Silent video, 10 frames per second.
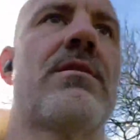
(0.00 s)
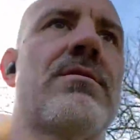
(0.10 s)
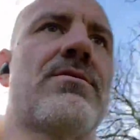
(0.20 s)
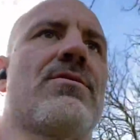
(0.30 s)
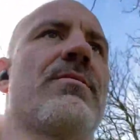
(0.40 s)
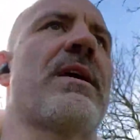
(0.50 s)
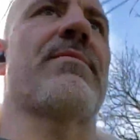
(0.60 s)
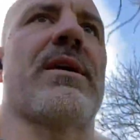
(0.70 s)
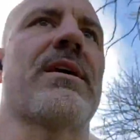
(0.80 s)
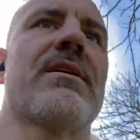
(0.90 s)
to
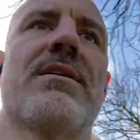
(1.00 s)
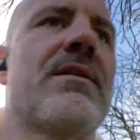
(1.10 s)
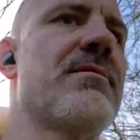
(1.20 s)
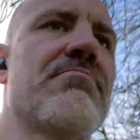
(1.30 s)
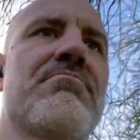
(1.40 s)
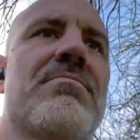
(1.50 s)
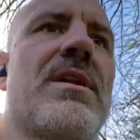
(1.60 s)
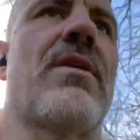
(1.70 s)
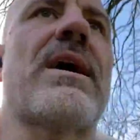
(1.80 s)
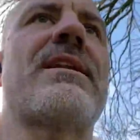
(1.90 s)
maybe,
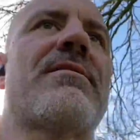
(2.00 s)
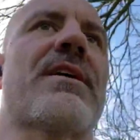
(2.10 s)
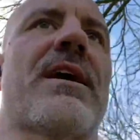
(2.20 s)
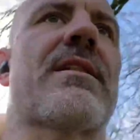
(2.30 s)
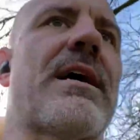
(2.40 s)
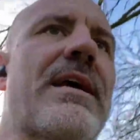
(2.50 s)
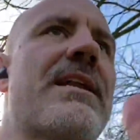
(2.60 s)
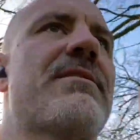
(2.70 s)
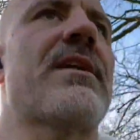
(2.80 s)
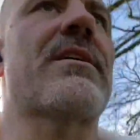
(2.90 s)
anything. Like
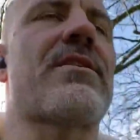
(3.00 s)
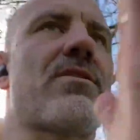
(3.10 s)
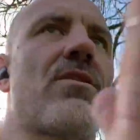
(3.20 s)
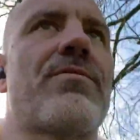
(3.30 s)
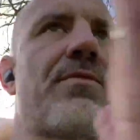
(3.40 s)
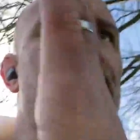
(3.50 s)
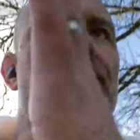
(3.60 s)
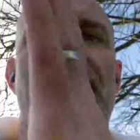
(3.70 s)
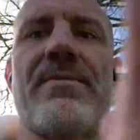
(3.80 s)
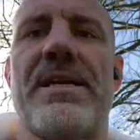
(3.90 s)
anything you go from
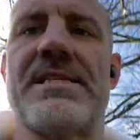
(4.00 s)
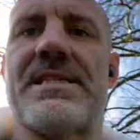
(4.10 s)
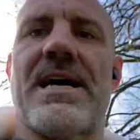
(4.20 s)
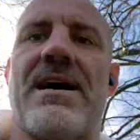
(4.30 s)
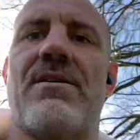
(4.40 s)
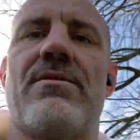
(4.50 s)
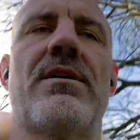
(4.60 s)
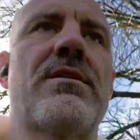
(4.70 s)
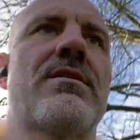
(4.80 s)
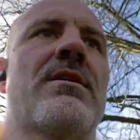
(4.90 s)
3 minutes down,
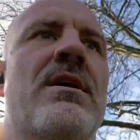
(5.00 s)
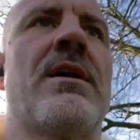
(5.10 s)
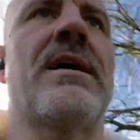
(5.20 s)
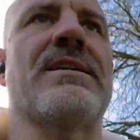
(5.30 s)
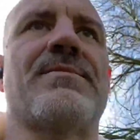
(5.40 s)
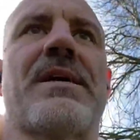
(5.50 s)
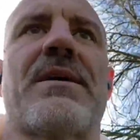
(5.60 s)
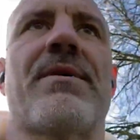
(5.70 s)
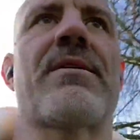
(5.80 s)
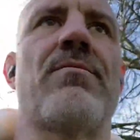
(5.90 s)
it's
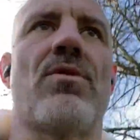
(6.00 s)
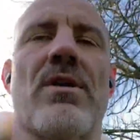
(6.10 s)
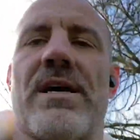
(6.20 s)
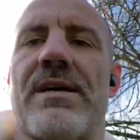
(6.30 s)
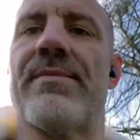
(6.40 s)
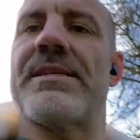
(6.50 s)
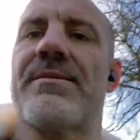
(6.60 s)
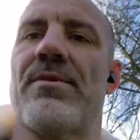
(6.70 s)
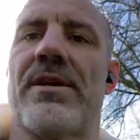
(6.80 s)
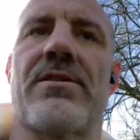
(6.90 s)
becoming more like a
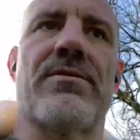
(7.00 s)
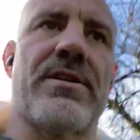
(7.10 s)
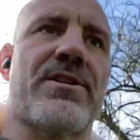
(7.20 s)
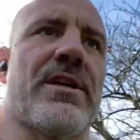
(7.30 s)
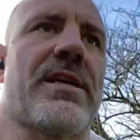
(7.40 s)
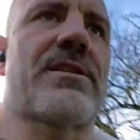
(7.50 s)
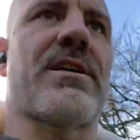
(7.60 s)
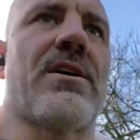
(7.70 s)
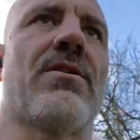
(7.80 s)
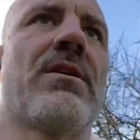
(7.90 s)
metabolic conditioning.
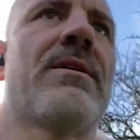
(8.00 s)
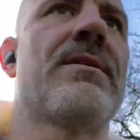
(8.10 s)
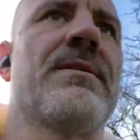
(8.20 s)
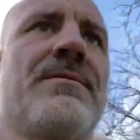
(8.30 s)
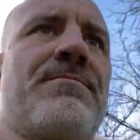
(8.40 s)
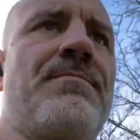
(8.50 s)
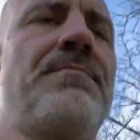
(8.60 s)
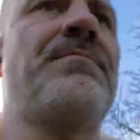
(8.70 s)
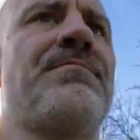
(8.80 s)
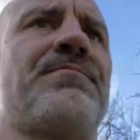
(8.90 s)
So
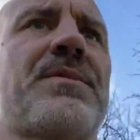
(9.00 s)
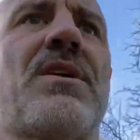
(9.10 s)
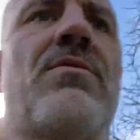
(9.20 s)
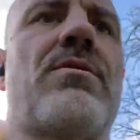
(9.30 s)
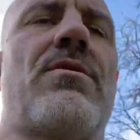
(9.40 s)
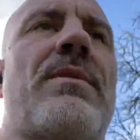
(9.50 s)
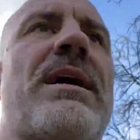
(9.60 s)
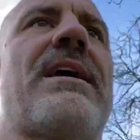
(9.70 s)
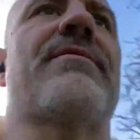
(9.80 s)
you might have